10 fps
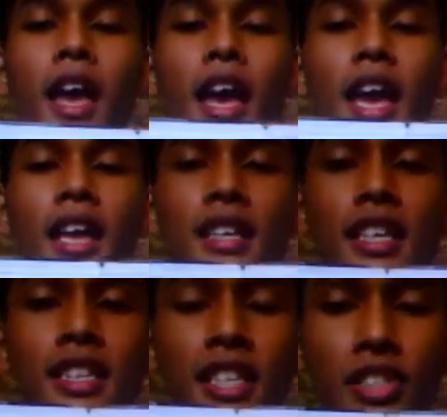And
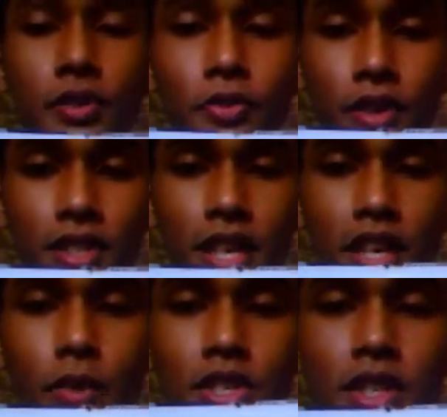this is the first
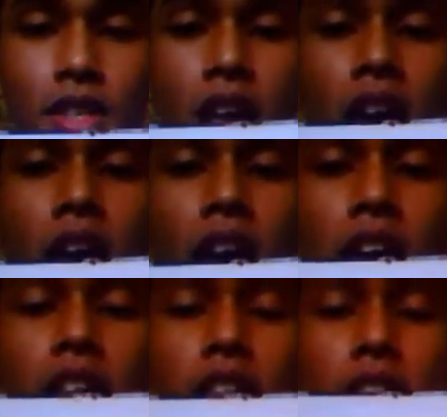equation.
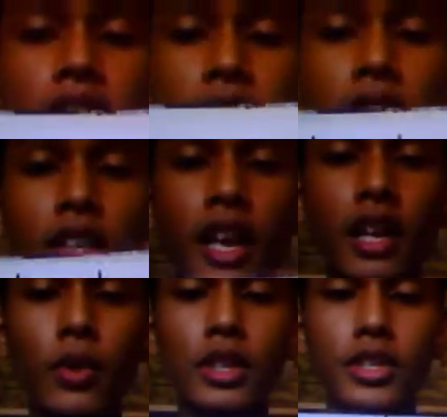And the second
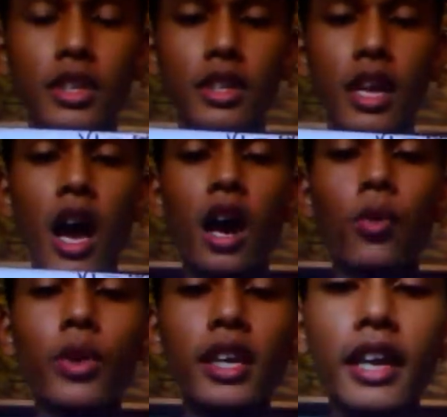equation,
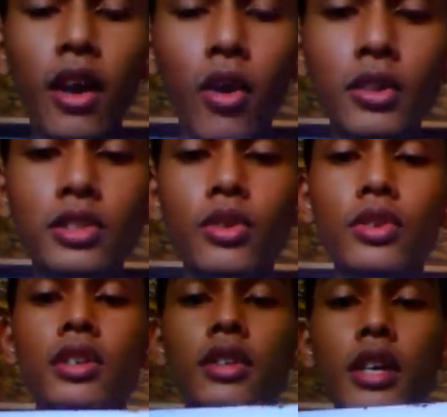we can also
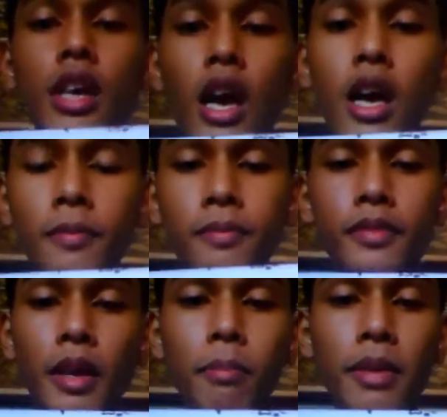
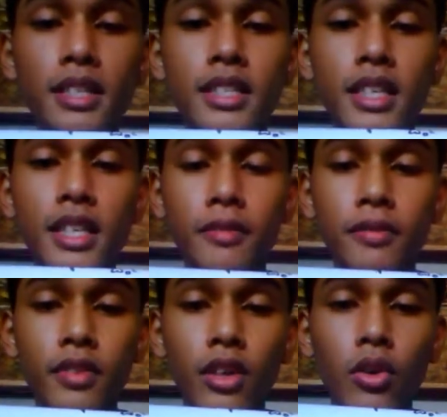make the
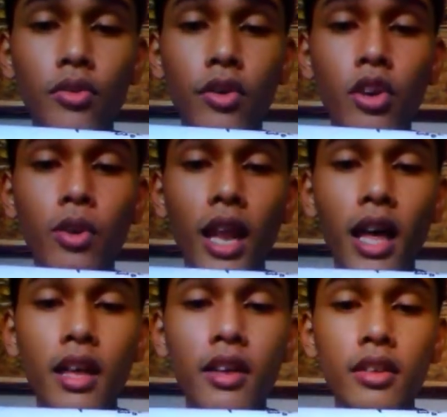formula,
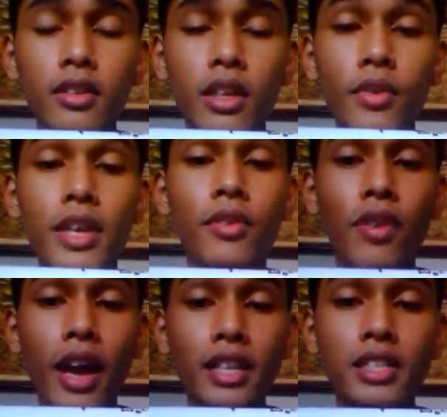
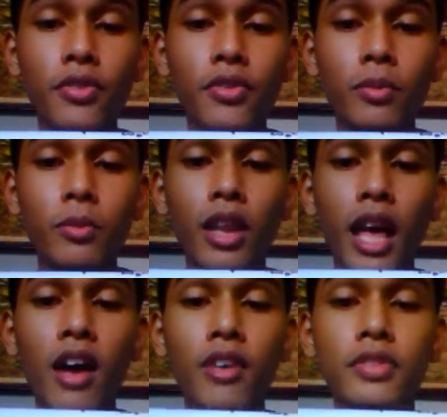rewrite the formula
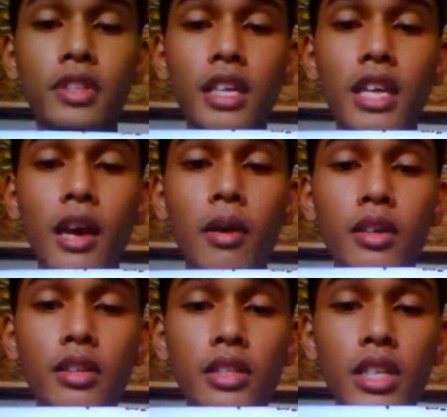of the
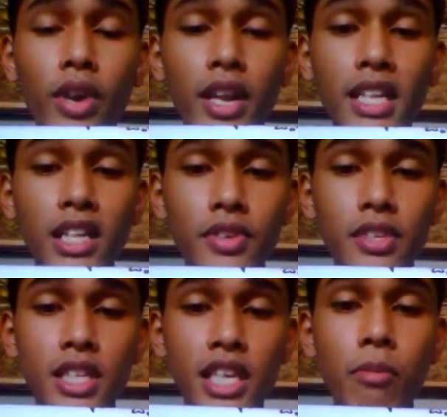
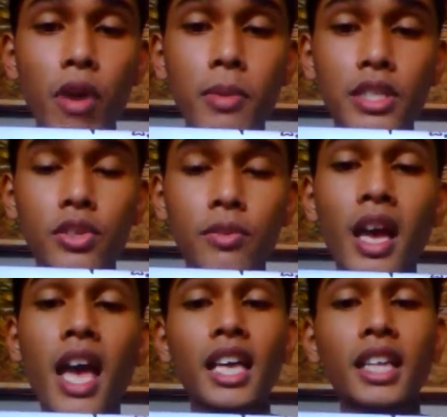relativistic momentum
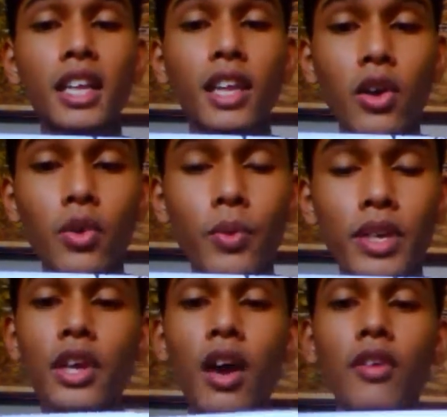in the
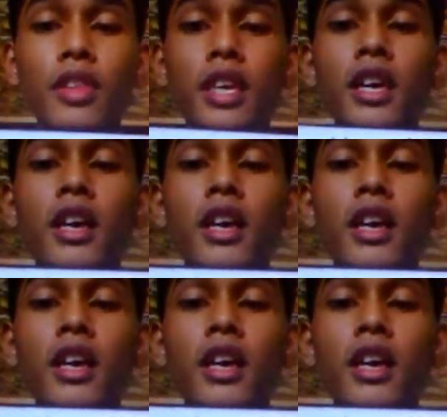language of the